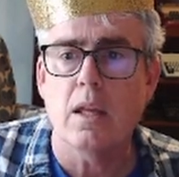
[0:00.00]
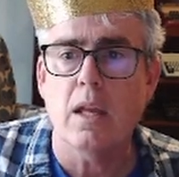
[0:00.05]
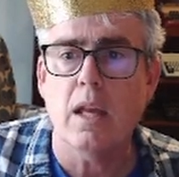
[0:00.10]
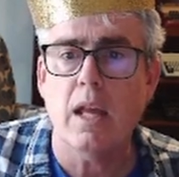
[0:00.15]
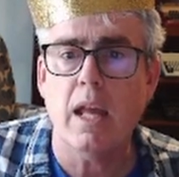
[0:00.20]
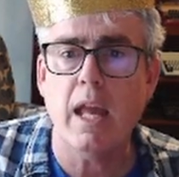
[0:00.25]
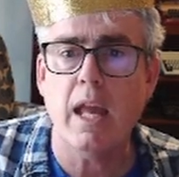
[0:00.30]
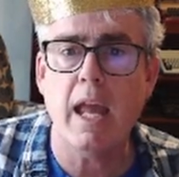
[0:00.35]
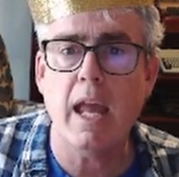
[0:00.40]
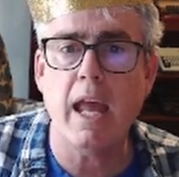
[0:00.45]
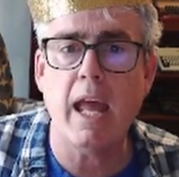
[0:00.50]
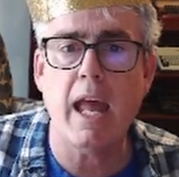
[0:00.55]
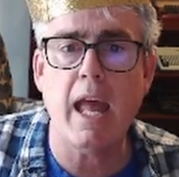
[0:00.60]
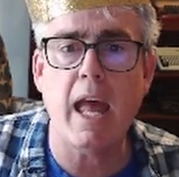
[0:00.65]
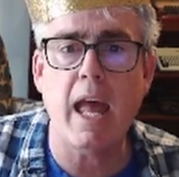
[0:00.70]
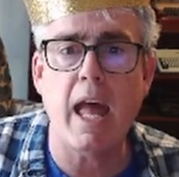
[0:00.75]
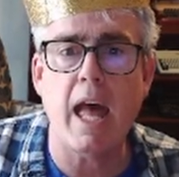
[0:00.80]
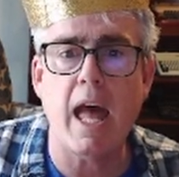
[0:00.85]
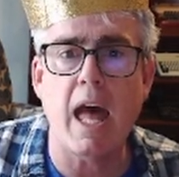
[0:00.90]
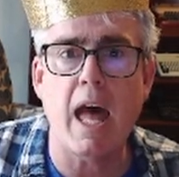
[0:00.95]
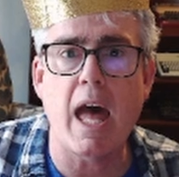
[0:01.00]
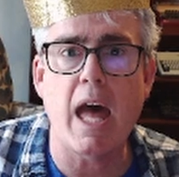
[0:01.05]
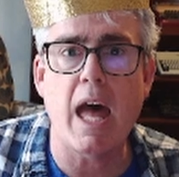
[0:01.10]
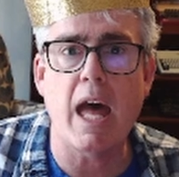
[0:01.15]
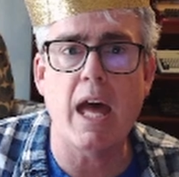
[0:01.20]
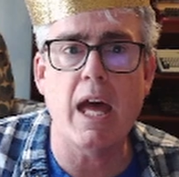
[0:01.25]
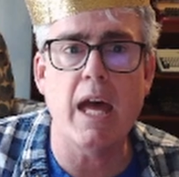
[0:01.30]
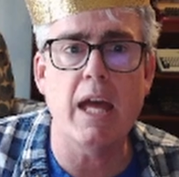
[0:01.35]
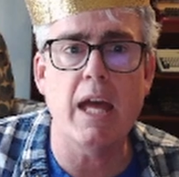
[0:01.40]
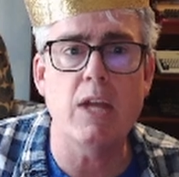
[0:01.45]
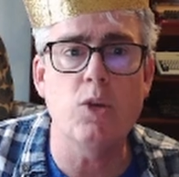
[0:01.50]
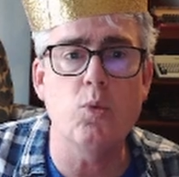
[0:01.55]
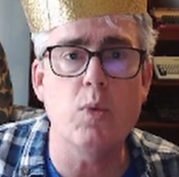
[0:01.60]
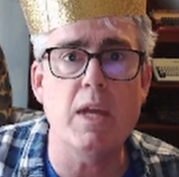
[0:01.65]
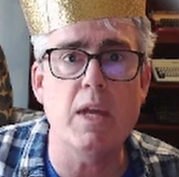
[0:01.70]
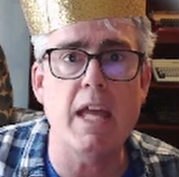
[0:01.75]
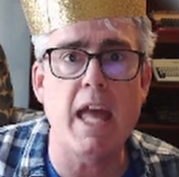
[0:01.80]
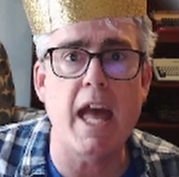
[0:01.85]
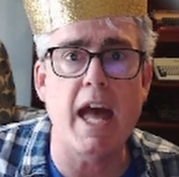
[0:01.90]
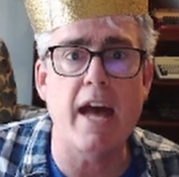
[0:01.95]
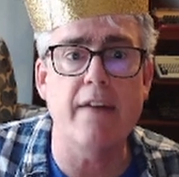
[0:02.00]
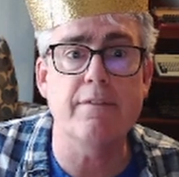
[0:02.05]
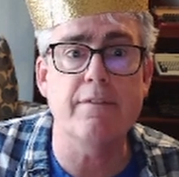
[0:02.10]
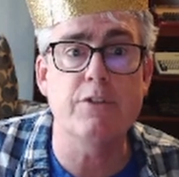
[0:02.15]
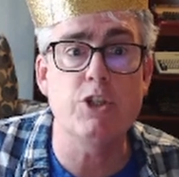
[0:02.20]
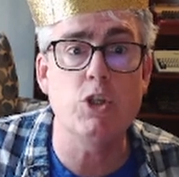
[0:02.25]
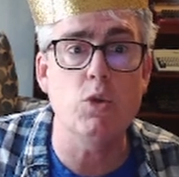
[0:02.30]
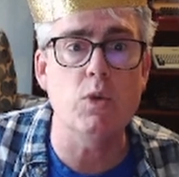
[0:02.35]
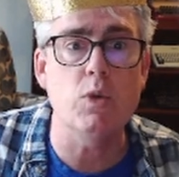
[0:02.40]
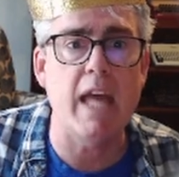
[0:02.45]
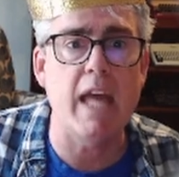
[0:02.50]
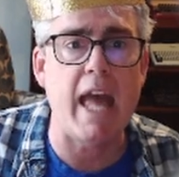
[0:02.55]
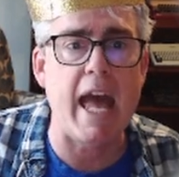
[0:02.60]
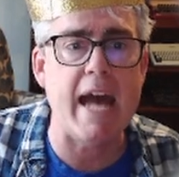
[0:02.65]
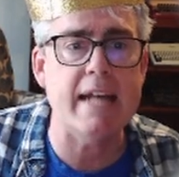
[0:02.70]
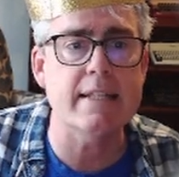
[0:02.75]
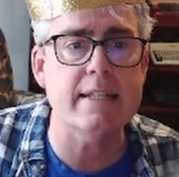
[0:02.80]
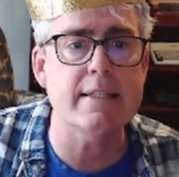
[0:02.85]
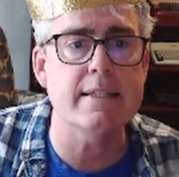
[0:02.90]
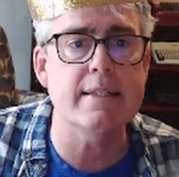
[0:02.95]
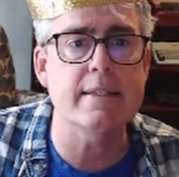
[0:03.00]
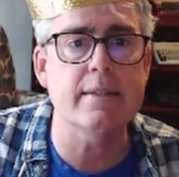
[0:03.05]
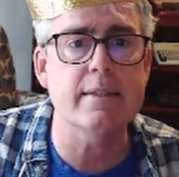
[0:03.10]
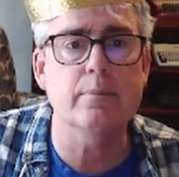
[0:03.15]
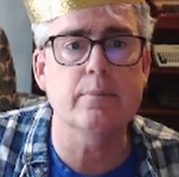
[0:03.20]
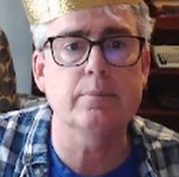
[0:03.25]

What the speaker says: And we have 2 cats.